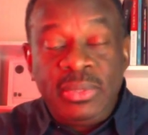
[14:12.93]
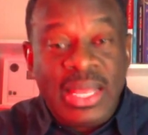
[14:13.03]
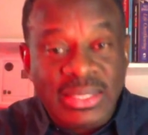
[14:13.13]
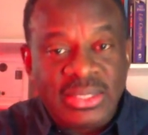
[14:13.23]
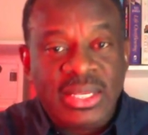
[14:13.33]

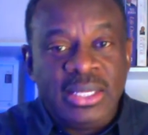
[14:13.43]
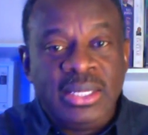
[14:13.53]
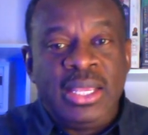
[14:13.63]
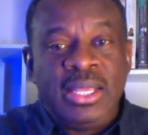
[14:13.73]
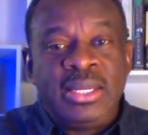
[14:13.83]
That's
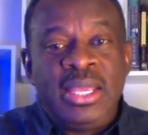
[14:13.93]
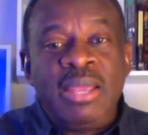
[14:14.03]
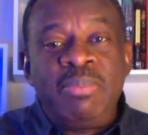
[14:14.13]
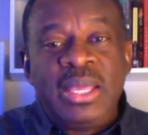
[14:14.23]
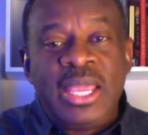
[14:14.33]
the
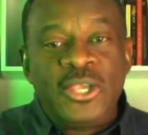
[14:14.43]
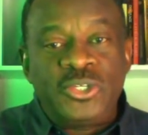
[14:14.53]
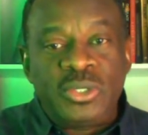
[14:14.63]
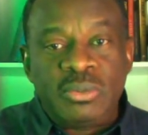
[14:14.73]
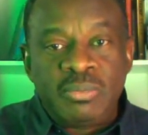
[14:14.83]

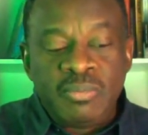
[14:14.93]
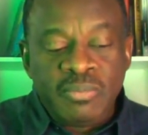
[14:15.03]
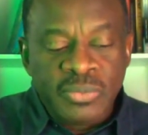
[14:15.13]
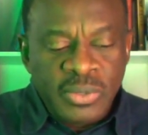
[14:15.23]
implication.